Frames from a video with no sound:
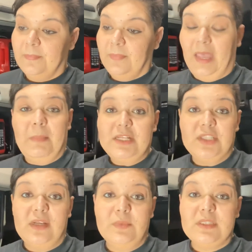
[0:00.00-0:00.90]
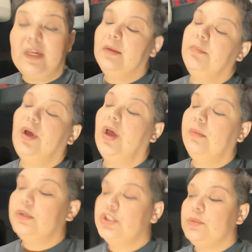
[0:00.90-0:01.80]
and my son was like,
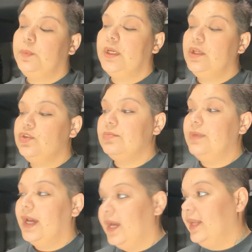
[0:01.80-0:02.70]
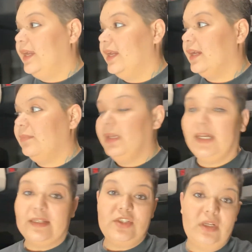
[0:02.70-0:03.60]
Mom, you're just being dramatic.
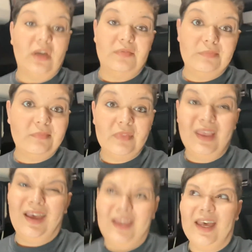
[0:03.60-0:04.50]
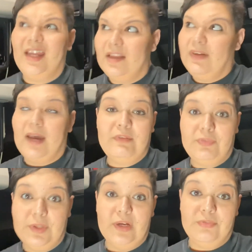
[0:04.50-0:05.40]
Because, you know, I kind of have a
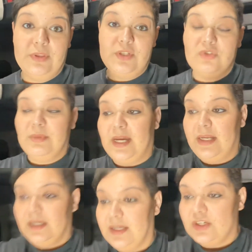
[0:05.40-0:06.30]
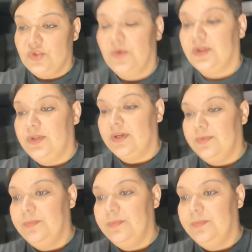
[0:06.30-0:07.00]
flair for the dramatic, as you all know.